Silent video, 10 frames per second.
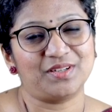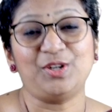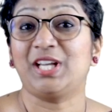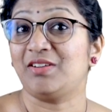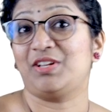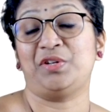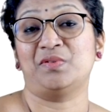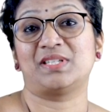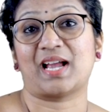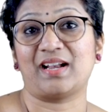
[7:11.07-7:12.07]
You can even
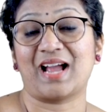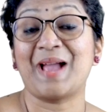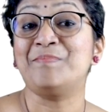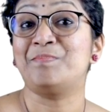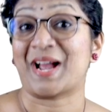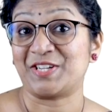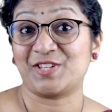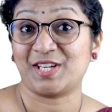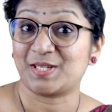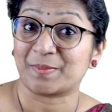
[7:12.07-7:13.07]
use that. I'm
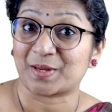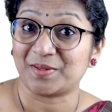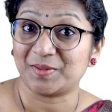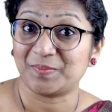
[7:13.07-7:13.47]
passionate about